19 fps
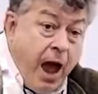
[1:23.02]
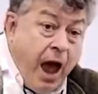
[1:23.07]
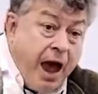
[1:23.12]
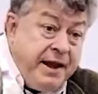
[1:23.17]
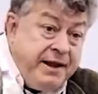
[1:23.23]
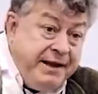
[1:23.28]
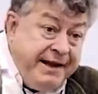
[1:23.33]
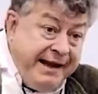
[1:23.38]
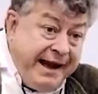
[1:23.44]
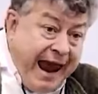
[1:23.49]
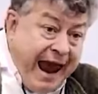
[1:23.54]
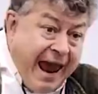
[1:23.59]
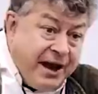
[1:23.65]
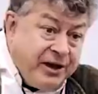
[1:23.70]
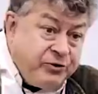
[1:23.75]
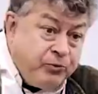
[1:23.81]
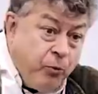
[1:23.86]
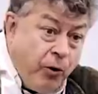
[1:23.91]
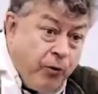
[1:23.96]
And
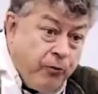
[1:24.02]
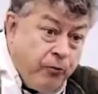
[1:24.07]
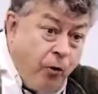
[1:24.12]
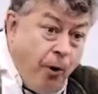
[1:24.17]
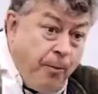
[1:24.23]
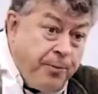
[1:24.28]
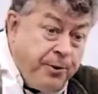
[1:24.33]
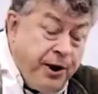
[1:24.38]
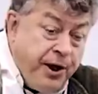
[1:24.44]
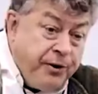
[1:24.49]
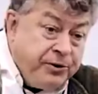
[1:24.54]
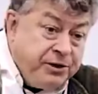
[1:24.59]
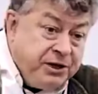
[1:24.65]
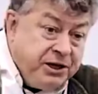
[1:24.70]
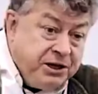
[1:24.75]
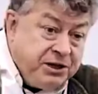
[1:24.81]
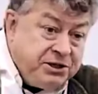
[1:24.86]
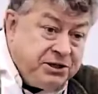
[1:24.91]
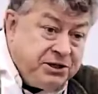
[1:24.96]
yet, what Rob
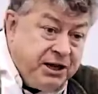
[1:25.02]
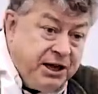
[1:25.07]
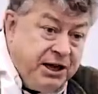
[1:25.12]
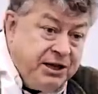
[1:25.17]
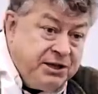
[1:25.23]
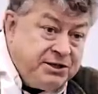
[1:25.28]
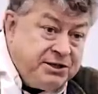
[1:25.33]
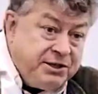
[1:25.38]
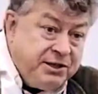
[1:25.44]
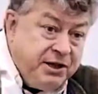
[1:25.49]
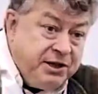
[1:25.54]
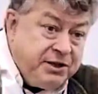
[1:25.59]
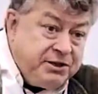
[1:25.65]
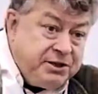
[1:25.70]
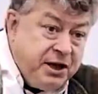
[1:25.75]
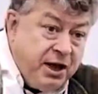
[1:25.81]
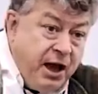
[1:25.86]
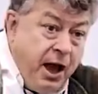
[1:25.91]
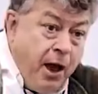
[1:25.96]
noticed is
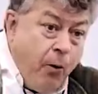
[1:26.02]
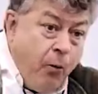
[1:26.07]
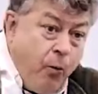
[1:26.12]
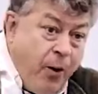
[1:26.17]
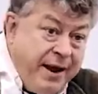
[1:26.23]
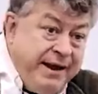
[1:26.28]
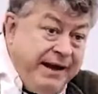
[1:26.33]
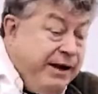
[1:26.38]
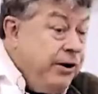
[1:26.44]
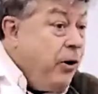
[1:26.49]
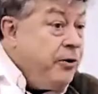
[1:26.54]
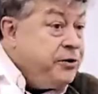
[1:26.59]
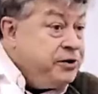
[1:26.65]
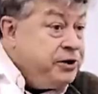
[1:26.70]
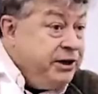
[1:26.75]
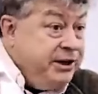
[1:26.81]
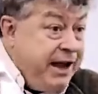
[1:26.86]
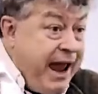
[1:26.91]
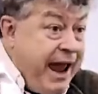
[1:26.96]
that when he got
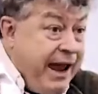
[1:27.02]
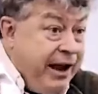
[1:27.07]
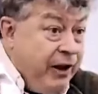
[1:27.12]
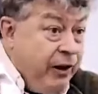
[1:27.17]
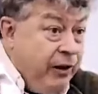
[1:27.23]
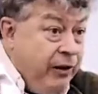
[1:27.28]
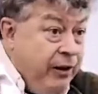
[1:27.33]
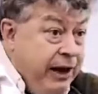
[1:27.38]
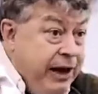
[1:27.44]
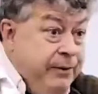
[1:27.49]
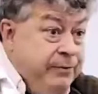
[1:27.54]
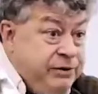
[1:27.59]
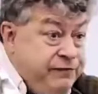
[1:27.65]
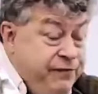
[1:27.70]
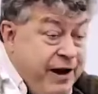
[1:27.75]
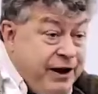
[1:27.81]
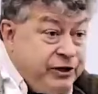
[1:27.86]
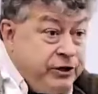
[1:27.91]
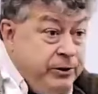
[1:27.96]
to Yale, it was
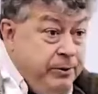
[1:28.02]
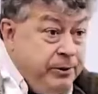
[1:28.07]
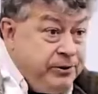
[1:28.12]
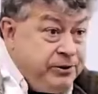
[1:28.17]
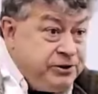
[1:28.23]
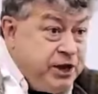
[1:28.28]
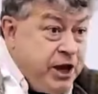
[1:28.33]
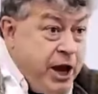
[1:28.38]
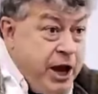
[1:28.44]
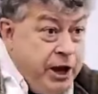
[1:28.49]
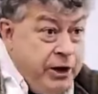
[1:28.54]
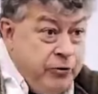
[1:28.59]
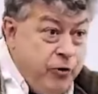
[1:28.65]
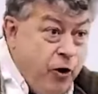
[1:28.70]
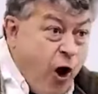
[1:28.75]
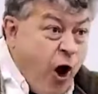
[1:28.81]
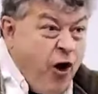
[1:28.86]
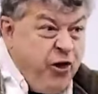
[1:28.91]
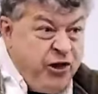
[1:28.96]
fashionable to
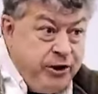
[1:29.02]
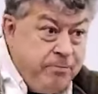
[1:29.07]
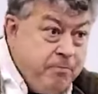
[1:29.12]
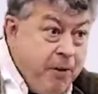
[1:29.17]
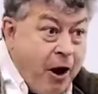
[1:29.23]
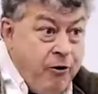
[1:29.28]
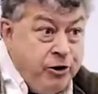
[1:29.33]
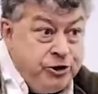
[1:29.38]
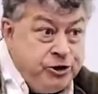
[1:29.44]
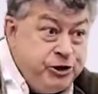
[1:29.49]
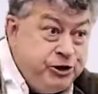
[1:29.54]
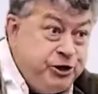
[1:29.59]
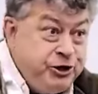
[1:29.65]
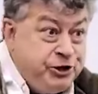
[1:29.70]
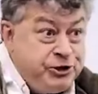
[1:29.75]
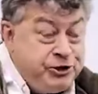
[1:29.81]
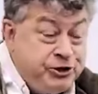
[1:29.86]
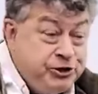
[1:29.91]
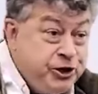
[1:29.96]
say, I think marriage is
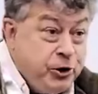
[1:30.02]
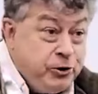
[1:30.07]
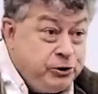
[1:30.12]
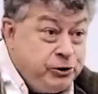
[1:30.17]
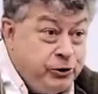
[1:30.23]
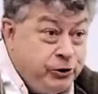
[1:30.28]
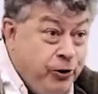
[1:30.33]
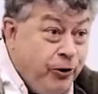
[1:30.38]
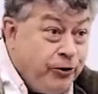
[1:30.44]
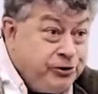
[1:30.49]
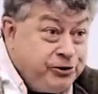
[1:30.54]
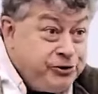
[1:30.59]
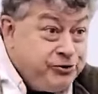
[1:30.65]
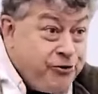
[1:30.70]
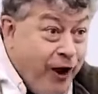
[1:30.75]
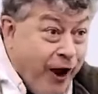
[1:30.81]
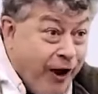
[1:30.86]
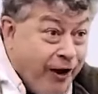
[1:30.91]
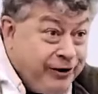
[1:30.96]
just a social
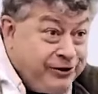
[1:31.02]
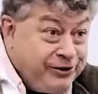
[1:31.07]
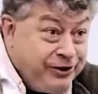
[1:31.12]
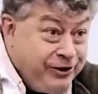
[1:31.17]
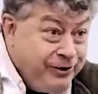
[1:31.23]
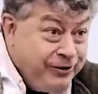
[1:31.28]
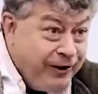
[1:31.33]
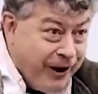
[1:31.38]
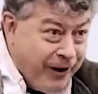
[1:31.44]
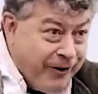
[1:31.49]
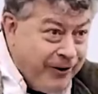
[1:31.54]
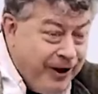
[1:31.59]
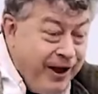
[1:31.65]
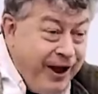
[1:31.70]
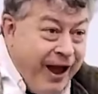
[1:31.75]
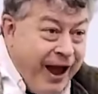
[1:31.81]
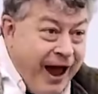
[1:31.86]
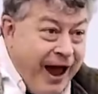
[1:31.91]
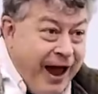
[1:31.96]
construct,
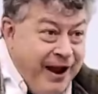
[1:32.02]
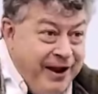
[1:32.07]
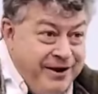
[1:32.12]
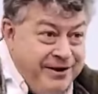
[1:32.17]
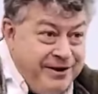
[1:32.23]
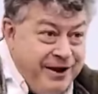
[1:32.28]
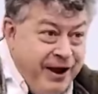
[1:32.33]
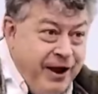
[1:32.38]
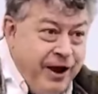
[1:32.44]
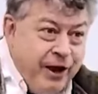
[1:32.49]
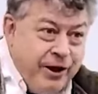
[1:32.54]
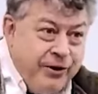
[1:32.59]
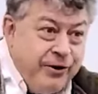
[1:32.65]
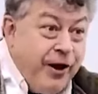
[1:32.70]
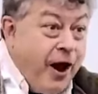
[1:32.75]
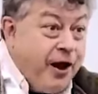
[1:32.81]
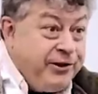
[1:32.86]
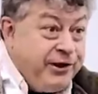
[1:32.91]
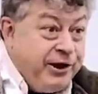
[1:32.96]
and,
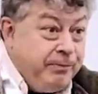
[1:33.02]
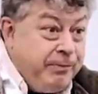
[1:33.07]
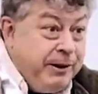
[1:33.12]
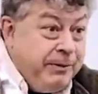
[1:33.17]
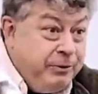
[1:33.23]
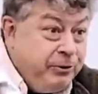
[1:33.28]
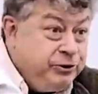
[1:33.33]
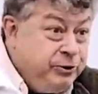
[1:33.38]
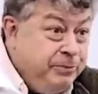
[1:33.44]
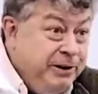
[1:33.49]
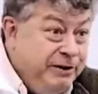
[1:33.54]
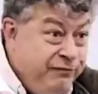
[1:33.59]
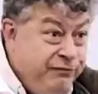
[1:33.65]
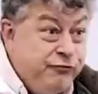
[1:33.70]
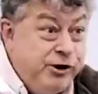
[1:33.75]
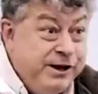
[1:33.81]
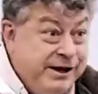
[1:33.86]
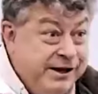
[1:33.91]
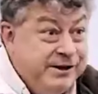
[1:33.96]
I think people should be
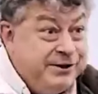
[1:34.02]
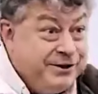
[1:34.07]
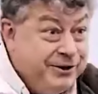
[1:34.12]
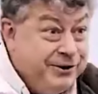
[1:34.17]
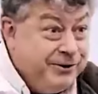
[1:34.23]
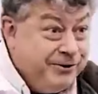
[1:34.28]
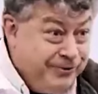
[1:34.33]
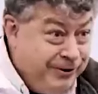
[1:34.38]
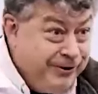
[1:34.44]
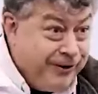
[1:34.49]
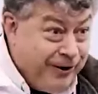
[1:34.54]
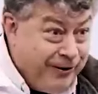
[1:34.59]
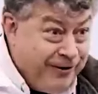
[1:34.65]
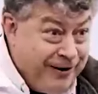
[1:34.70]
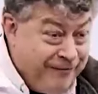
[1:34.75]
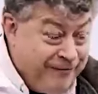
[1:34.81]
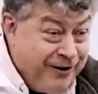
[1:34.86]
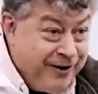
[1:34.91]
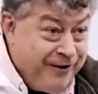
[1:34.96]
free to,
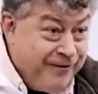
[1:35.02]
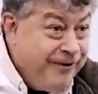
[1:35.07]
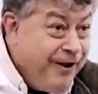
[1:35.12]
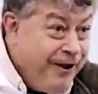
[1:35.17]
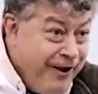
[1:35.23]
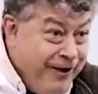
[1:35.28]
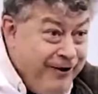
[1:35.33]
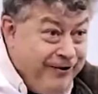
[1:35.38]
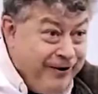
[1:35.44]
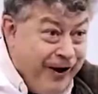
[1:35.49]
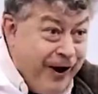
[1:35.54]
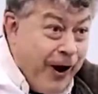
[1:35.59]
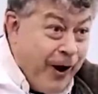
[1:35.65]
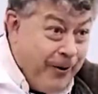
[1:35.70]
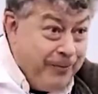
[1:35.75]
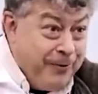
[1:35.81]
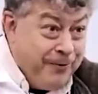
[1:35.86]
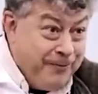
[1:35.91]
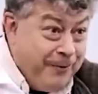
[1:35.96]
live in,
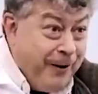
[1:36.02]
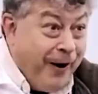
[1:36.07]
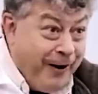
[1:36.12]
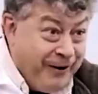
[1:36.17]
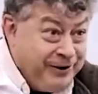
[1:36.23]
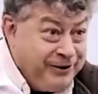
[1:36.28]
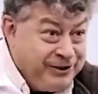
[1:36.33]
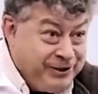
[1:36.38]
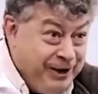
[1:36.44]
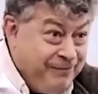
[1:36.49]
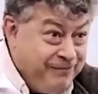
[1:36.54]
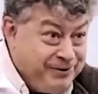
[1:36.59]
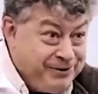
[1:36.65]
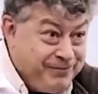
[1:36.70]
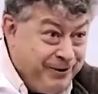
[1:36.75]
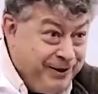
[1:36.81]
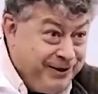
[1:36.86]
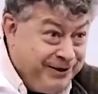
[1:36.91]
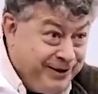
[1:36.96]
open
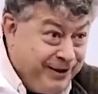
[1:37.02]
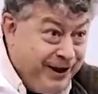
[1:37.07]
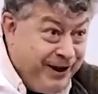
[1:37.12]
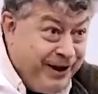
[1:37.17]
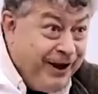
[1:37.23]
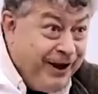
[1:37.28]
partnerships with,